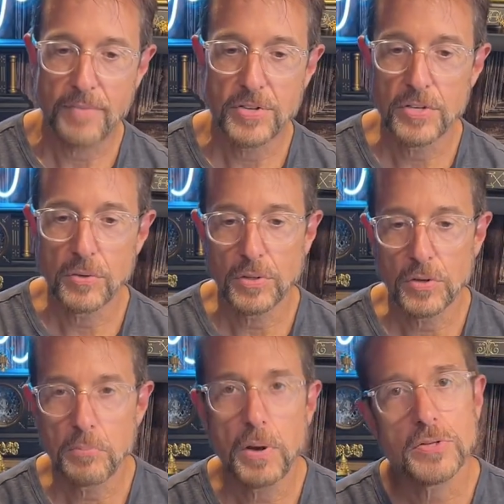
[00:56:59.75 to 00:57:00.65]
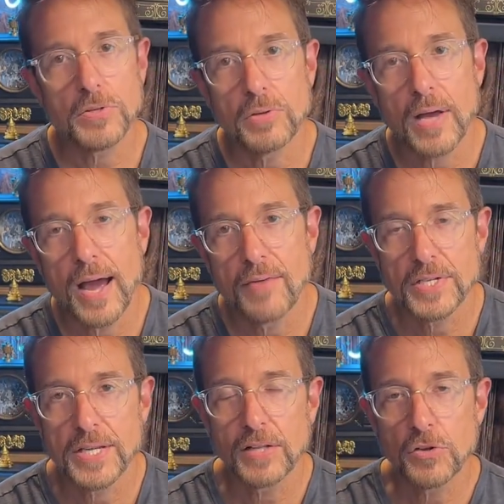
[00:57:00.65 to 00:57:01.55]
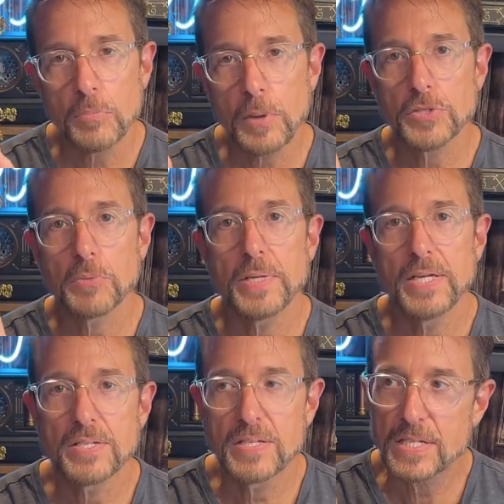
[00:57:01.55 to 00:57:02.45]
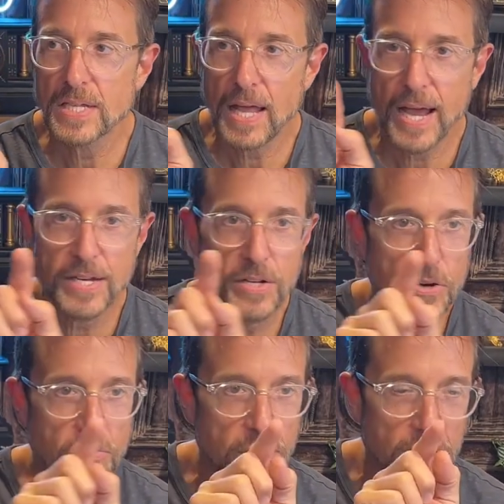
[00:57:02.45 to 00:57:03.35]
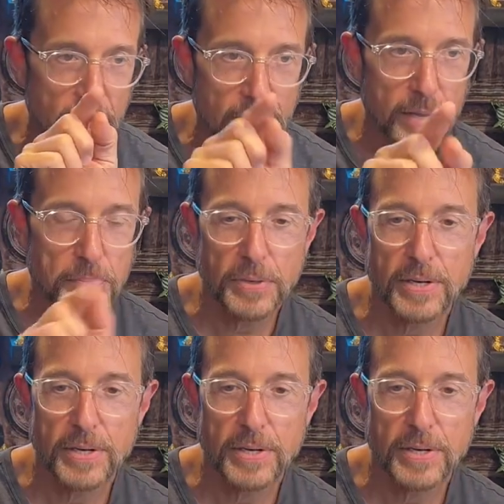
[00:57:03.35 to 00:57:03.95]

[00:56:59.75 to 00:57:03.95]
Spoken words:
do a little puzzle. I have to take a little puzzle piece and slide it over and put it in